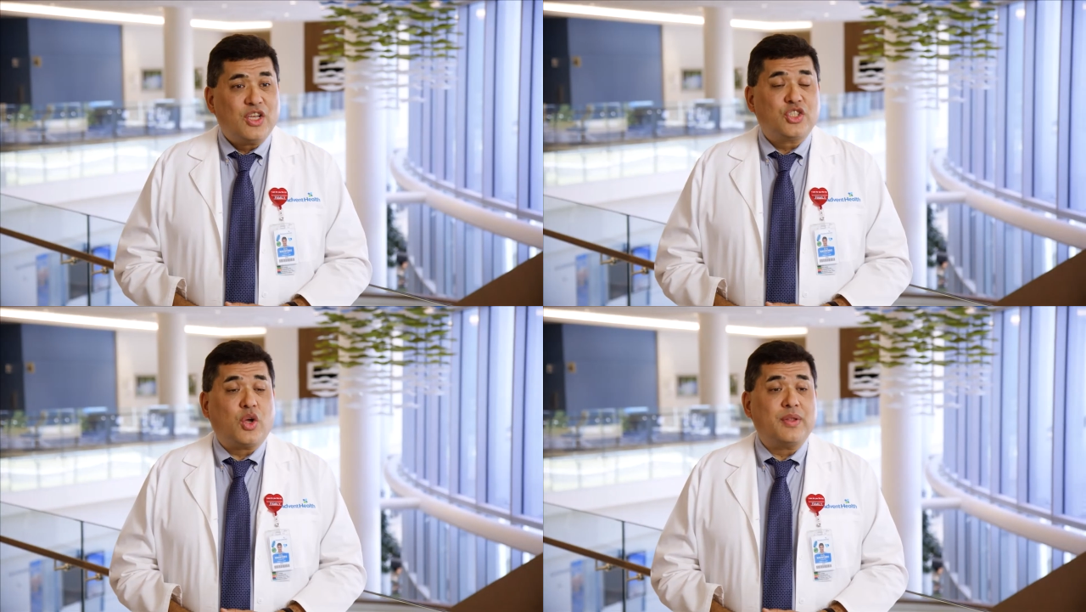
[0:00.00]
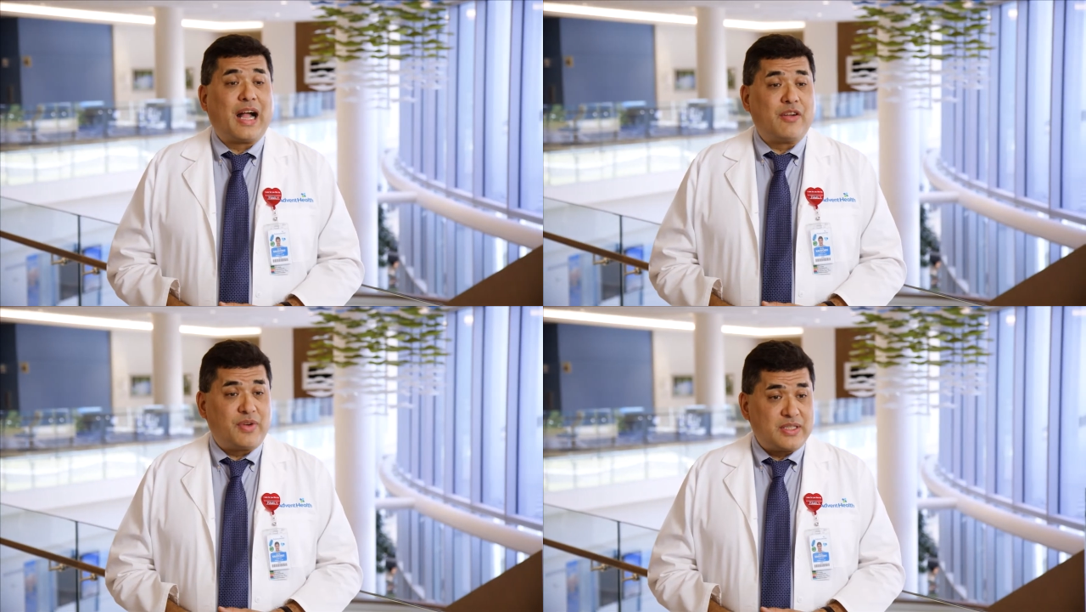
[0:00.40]
So in
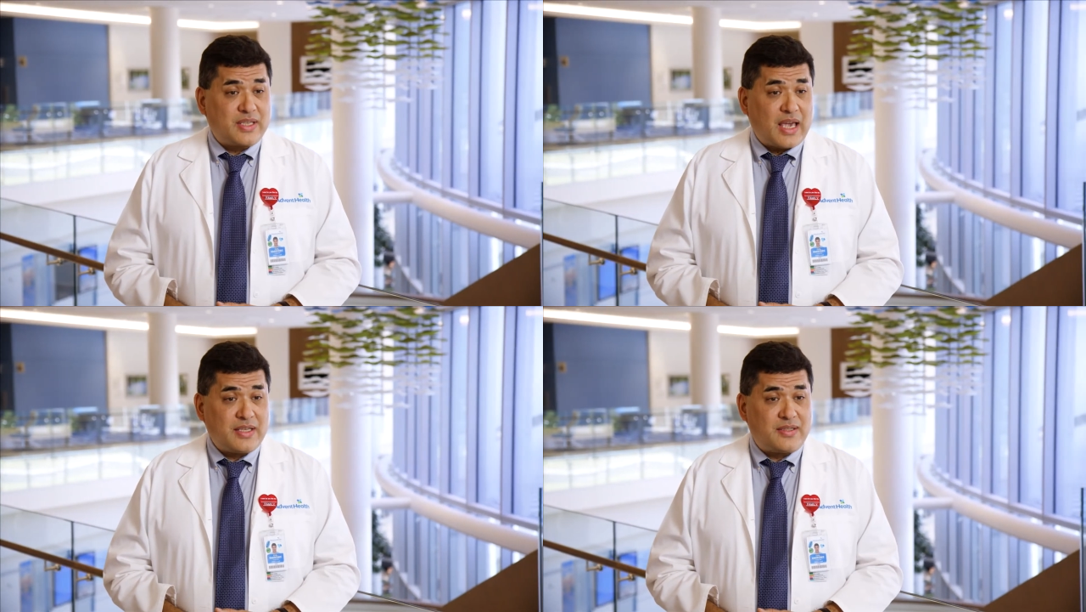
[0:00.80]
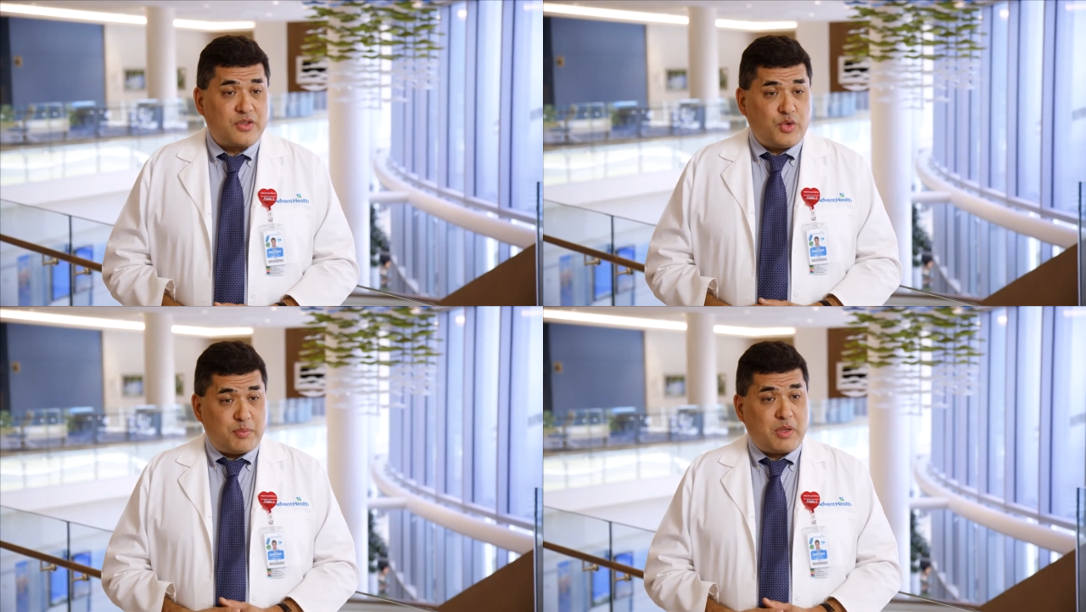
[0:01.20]
Alfred's case, the
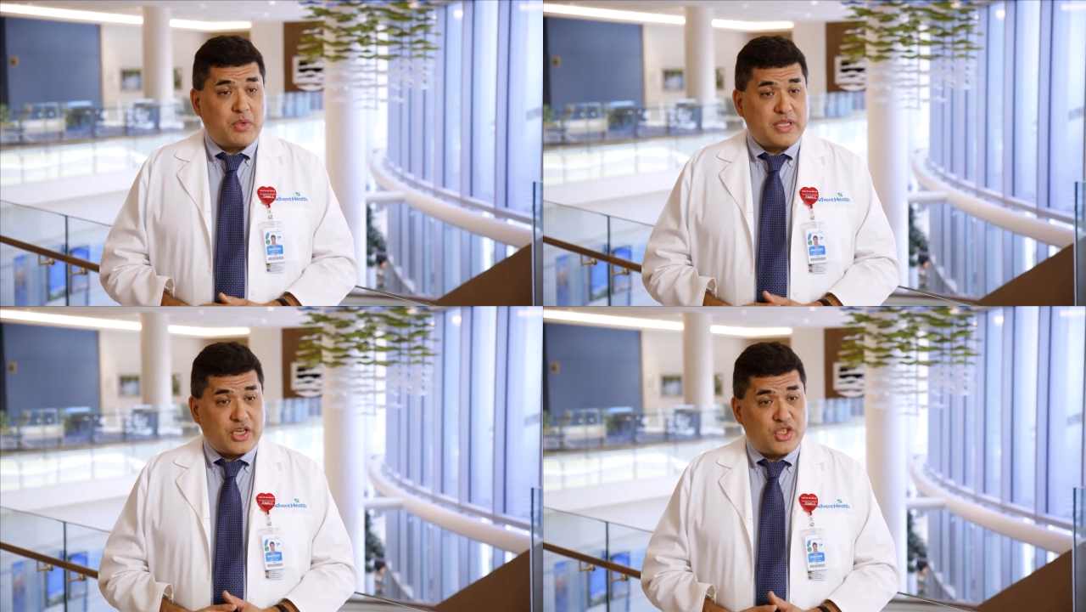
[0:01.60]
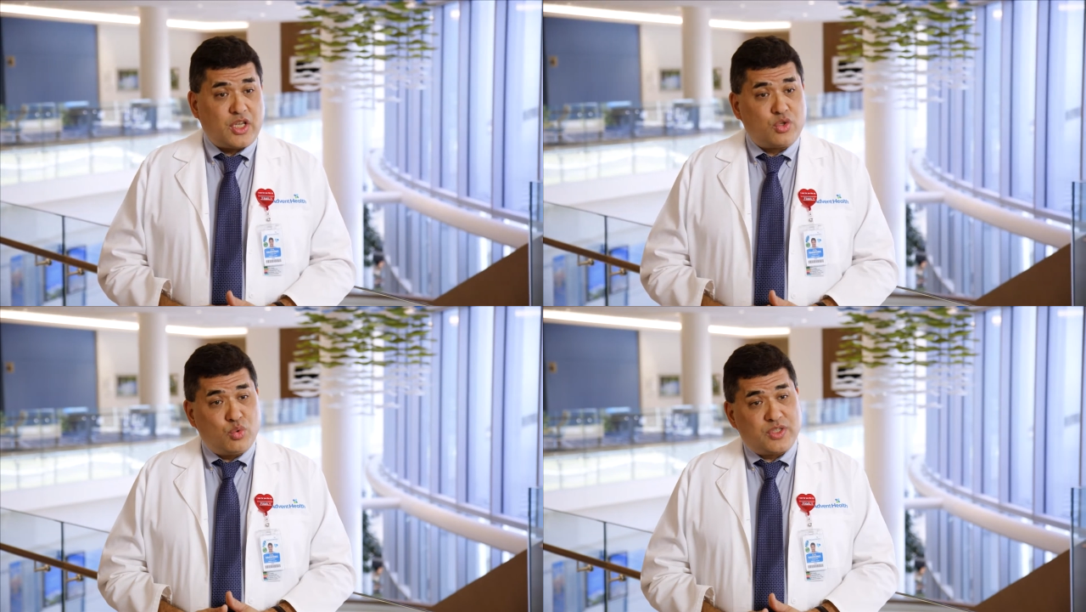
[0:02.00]
treatment was actually a
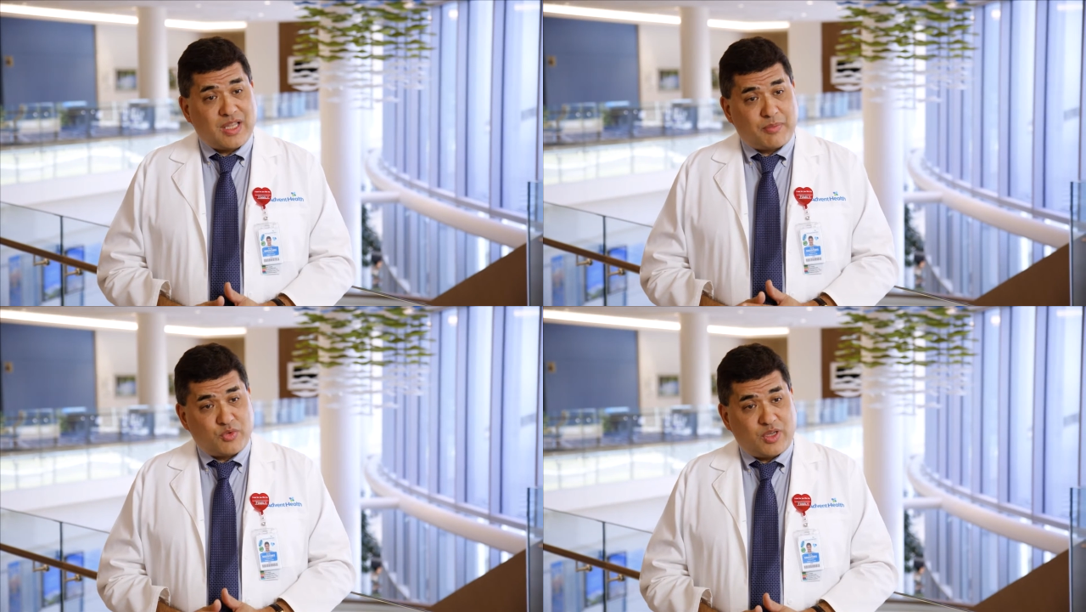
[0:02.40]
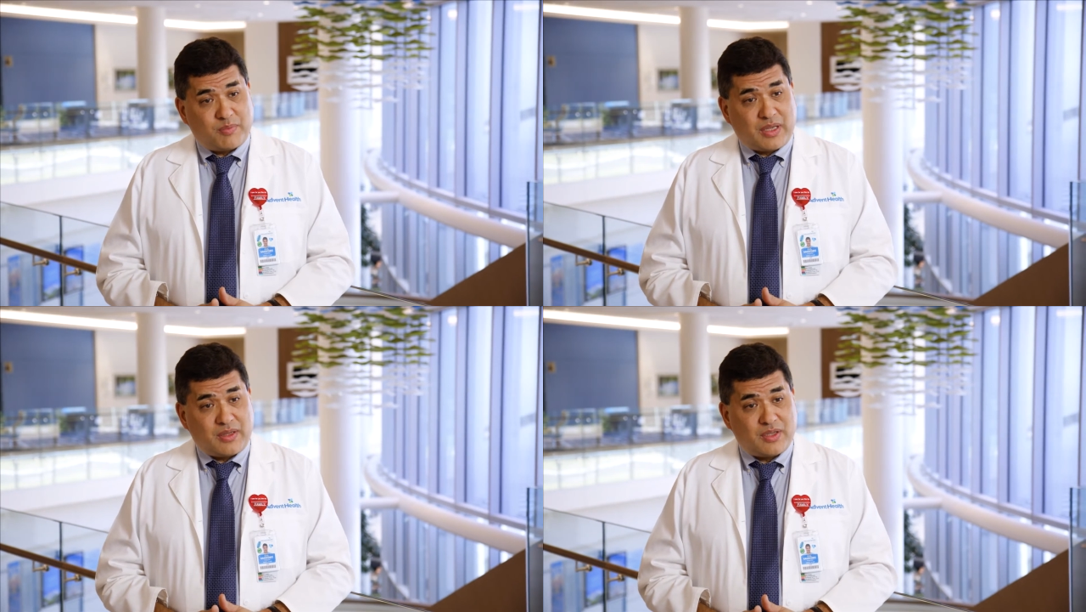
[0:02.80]
two-step
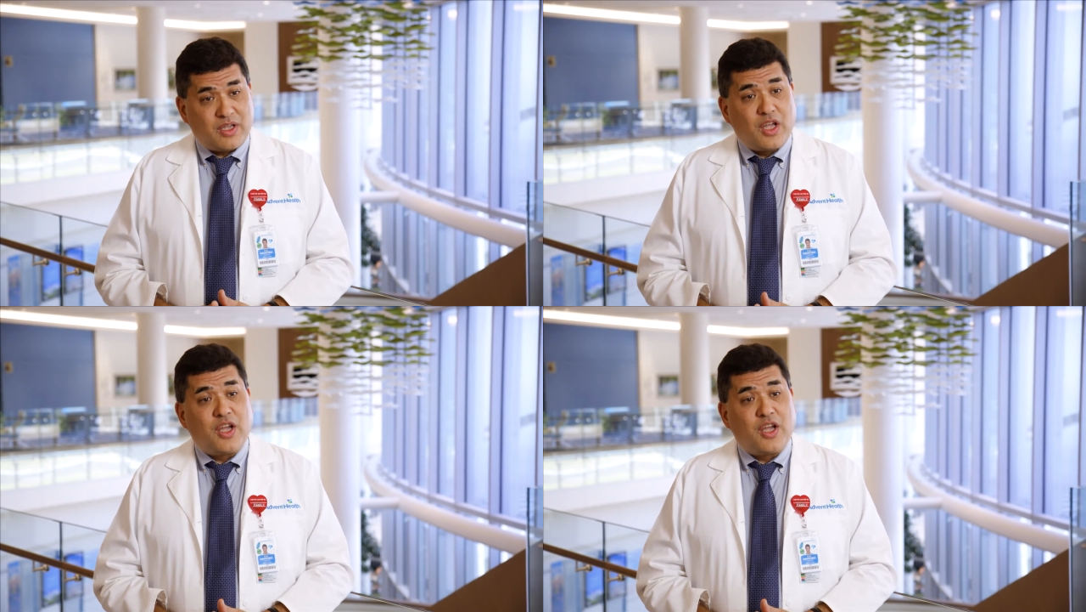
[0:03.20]
treatment.